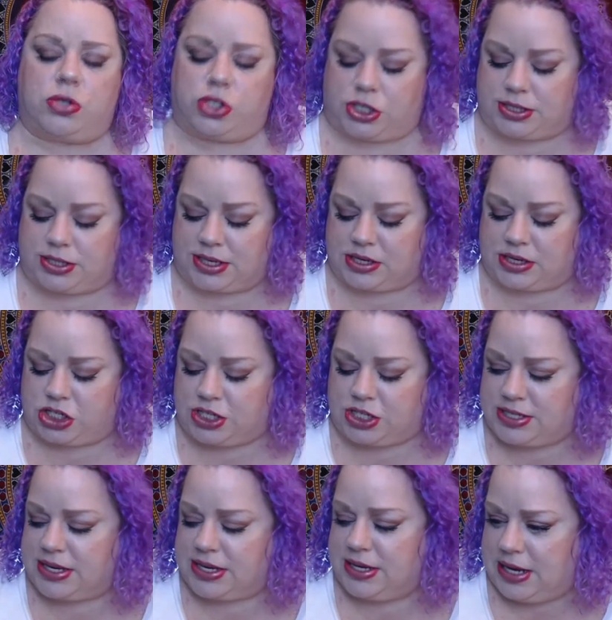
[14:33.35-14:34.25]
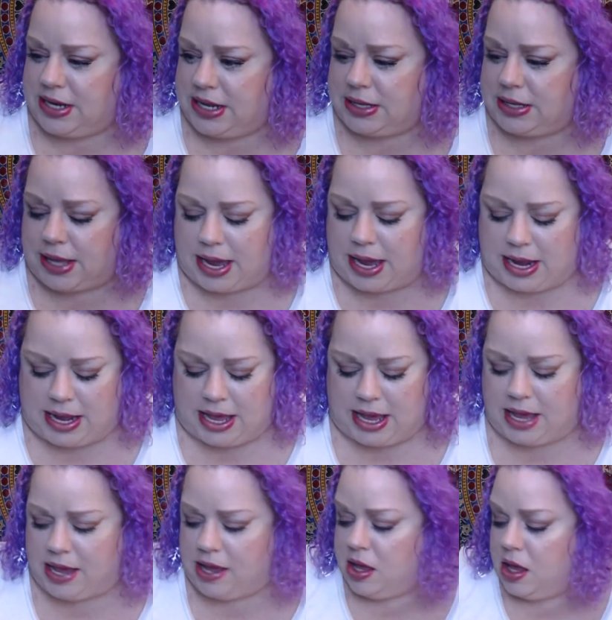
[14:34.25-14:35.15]
She's a neat
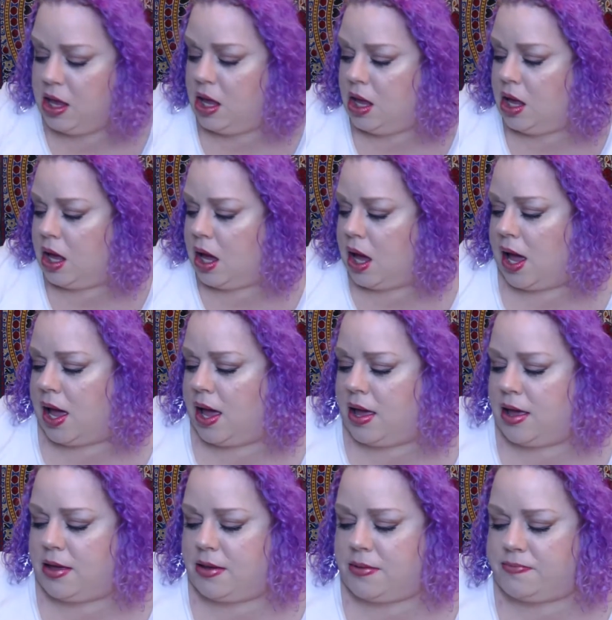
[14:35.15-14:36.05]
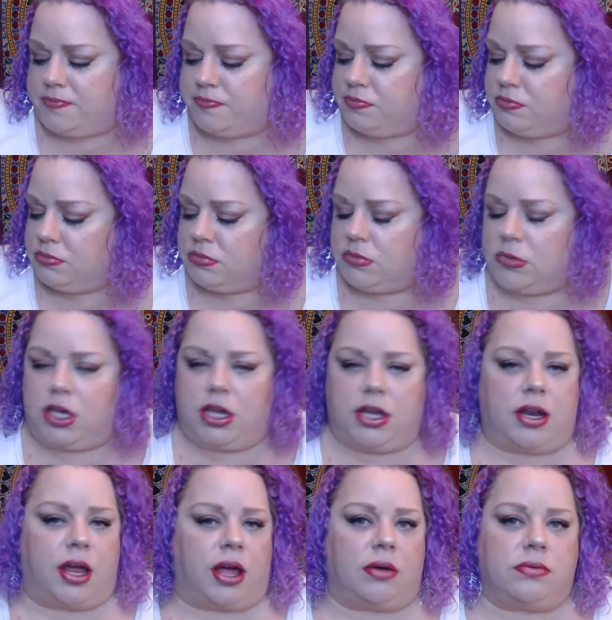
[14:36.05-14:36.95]
lady.
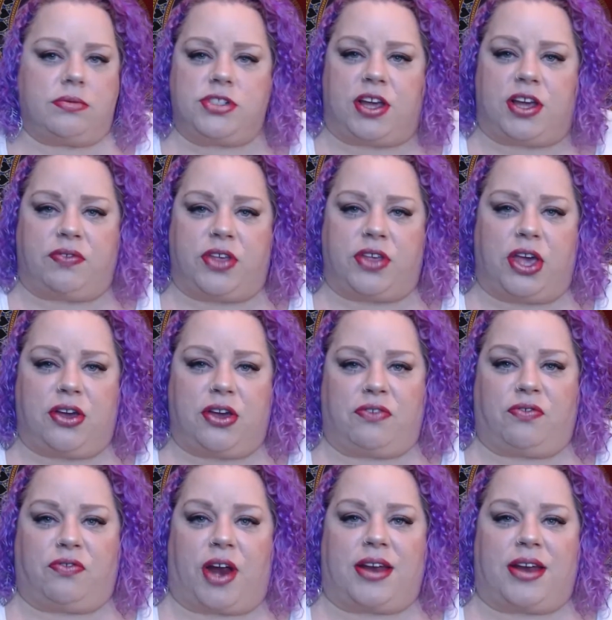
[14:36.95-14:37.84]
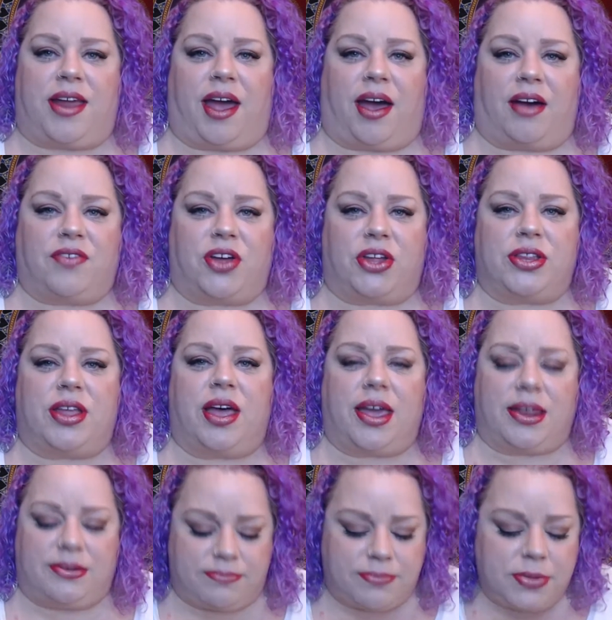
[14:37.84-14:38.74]
Definitely a good friend to have
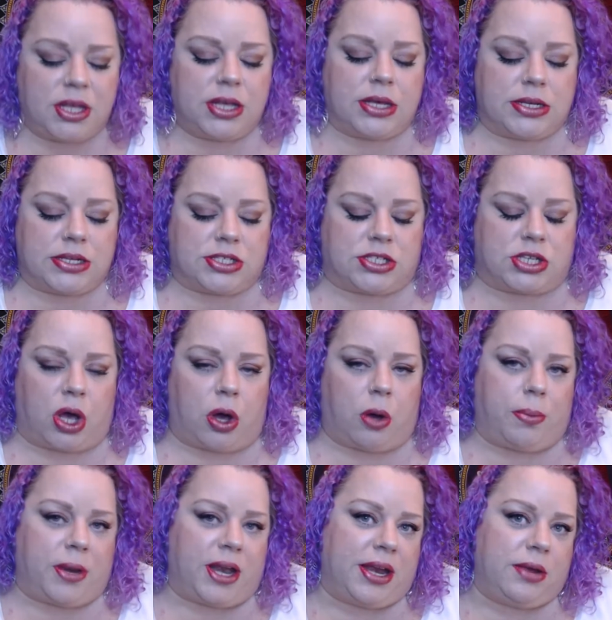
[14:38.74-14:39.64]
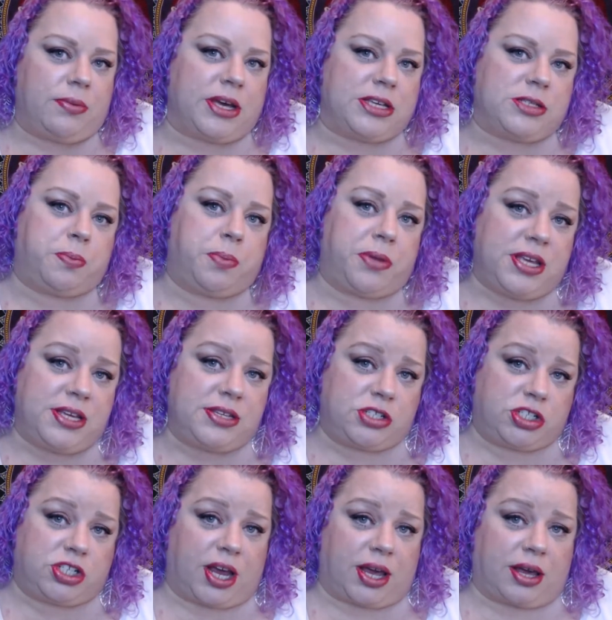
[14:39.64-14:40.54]
online. So, but anyways,
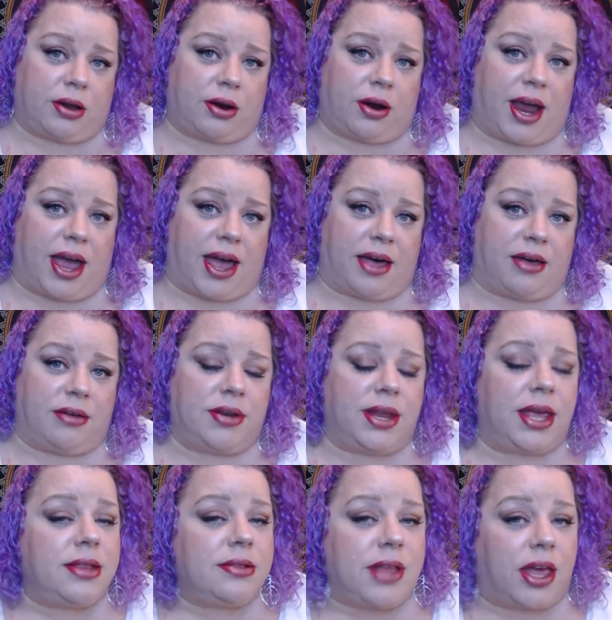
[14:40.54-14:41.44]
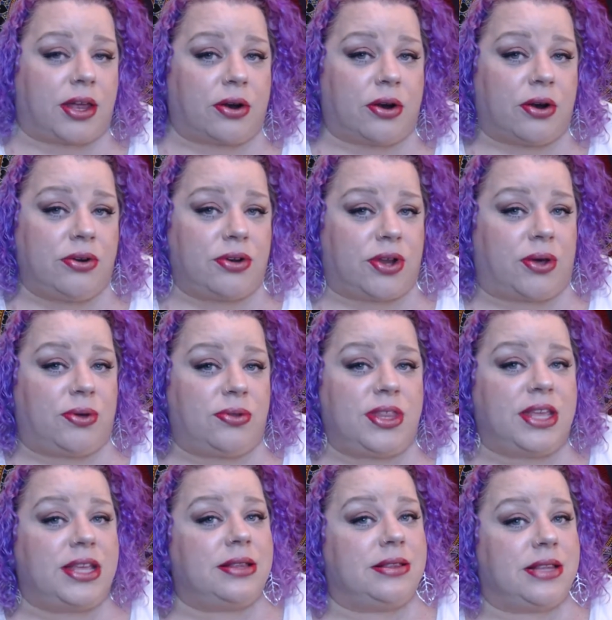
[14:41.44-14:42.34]
please check her out and let her know
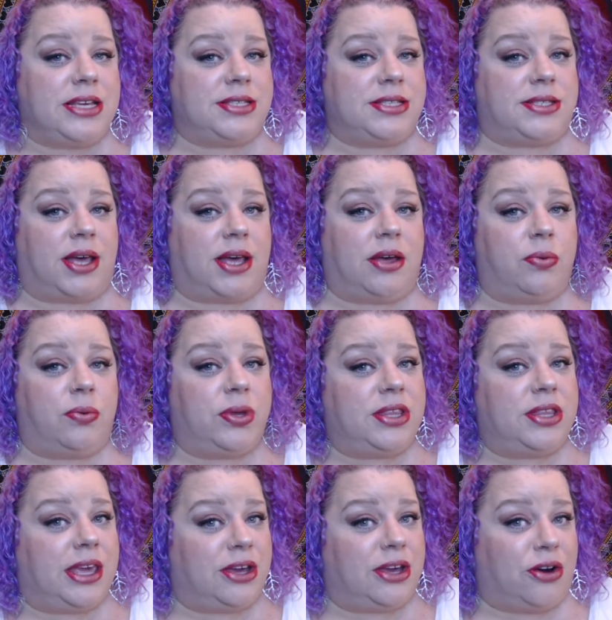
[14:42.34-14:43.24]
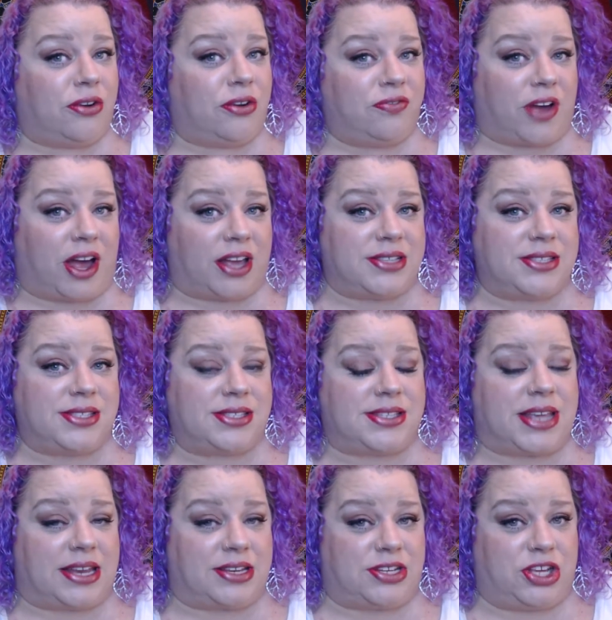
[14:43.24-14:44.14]
that Lisa with Geek Girl Finds
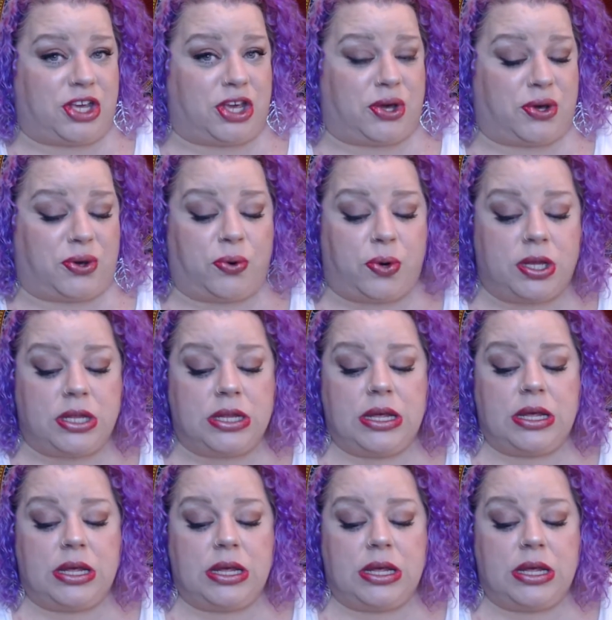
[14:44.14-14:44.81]
sent you.